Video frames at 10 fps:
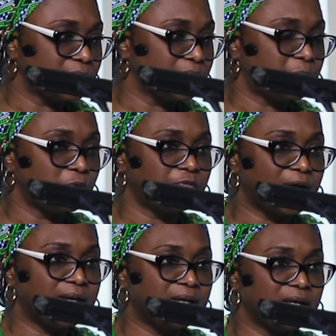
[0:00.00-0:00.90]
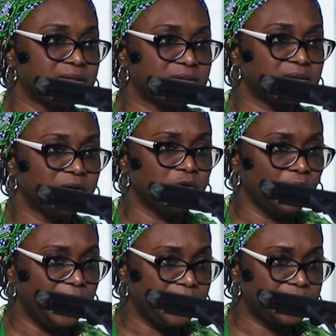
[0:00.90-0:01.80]
on the provider's
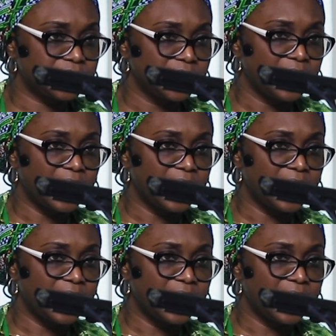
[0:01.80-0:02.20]
knowledge,